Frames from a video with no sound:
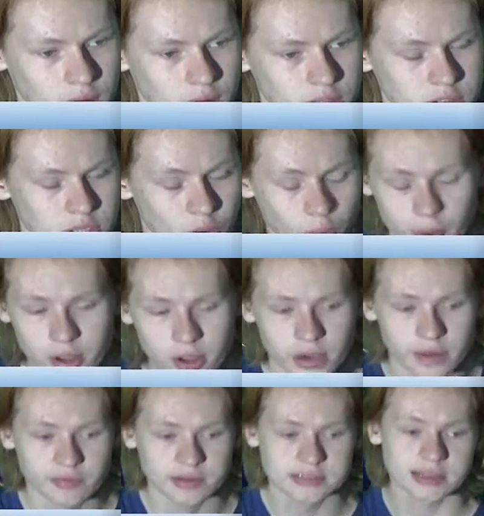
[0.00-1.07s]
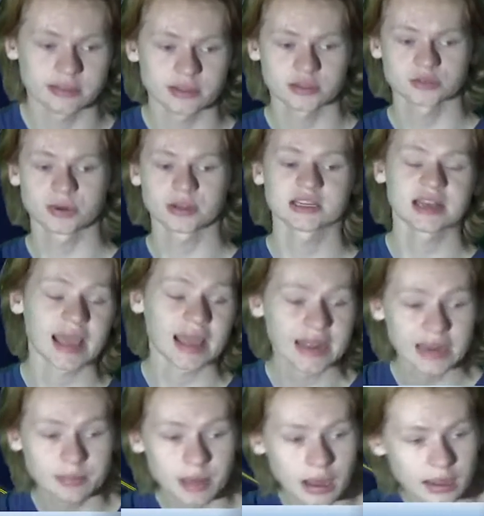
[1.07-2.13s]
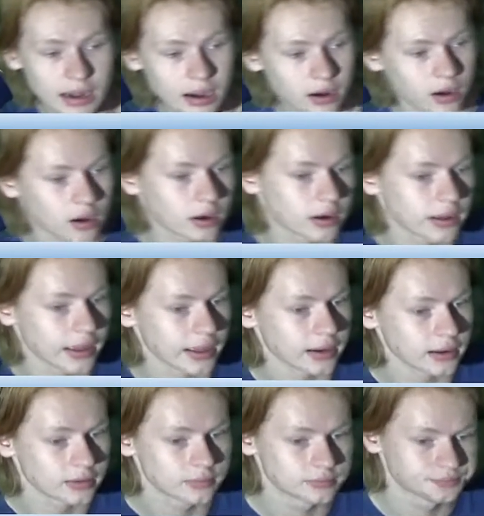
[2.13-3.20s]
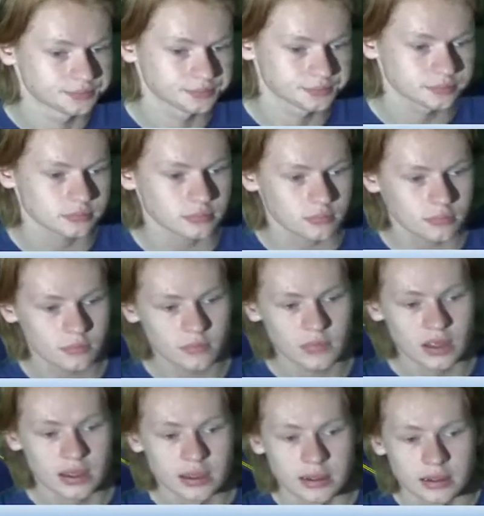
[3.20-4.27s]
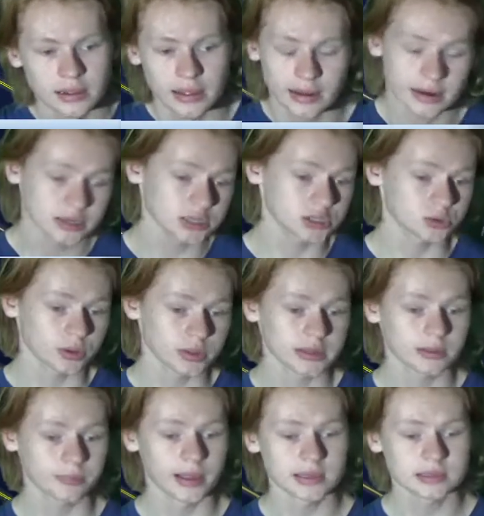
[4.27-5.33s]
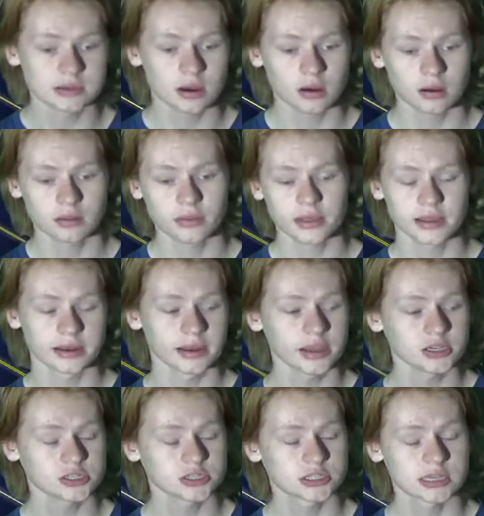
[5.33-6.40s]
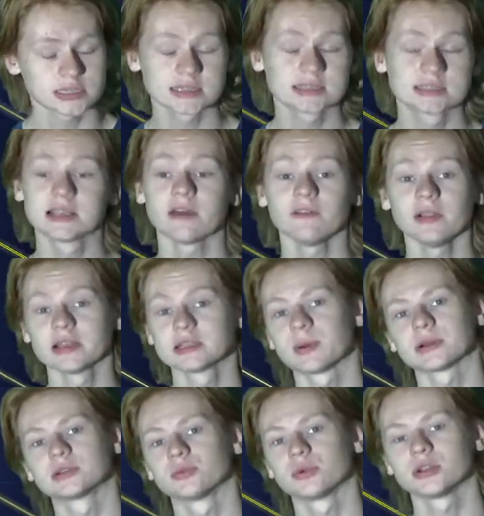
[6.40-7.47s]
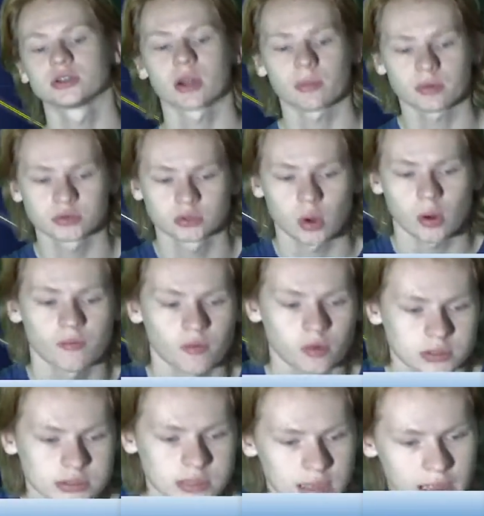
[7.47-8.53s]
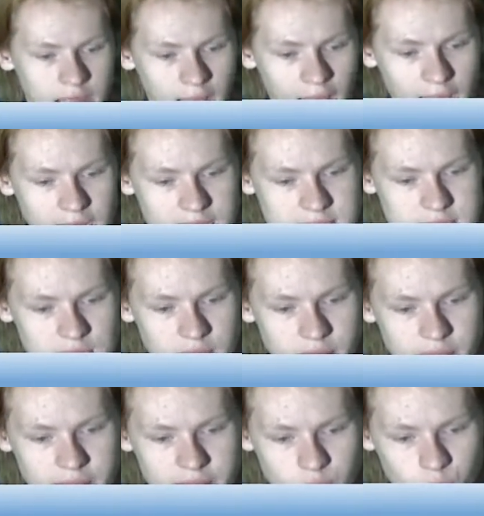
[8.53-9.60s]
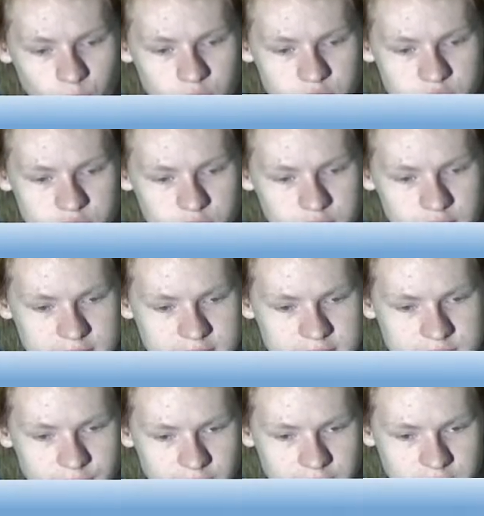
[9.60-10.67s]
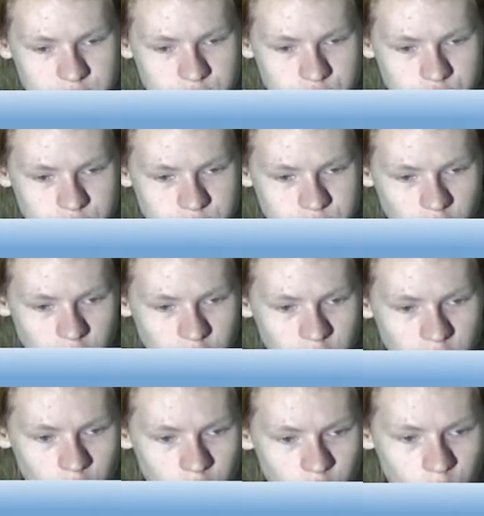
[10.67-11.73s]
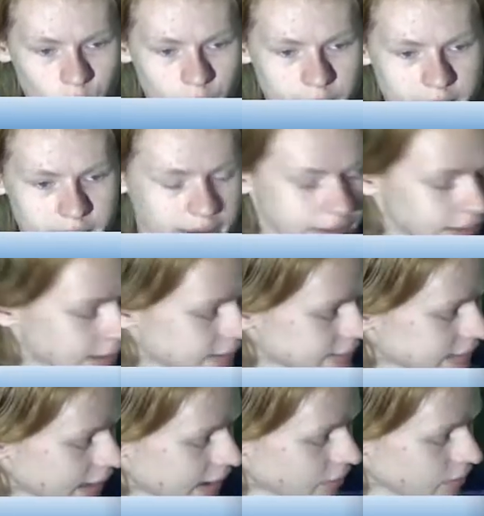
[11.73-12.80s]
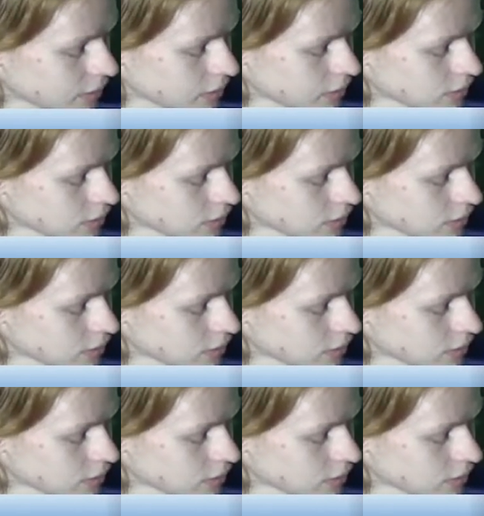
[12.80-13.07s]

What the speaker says: So we could even see this reaching 80 mile an hour hurricane. And it just really depends on the conditions. This is definitely expected to reach tropical storm force as the wind shear is expected to start weakening down.